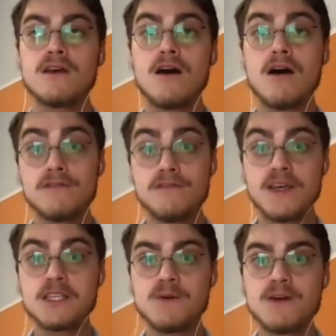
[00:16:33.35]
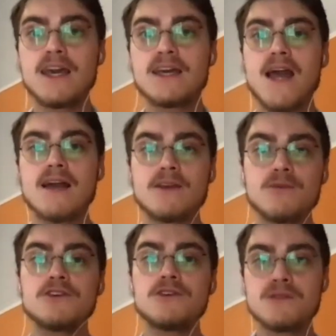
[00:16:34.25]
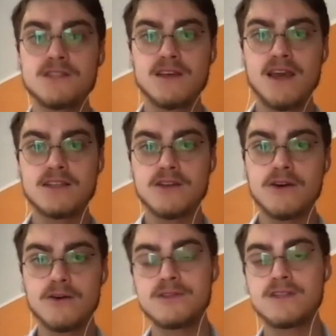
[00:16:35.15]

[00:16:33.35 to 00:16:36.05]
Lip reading: on Facebook exactly what you see as the host.